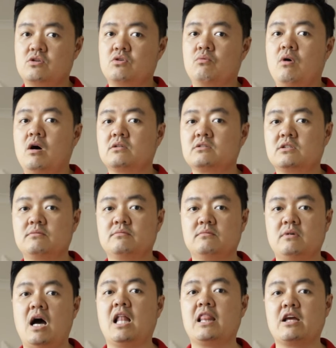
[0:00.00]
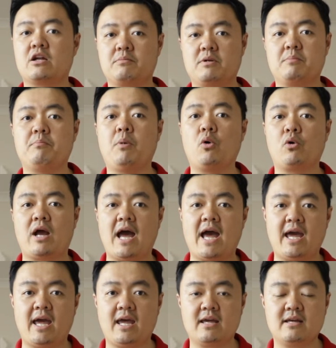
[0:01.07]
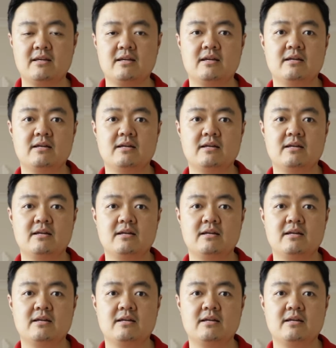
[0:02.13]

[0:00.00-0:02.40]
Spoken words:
You want a little bit of bokeh.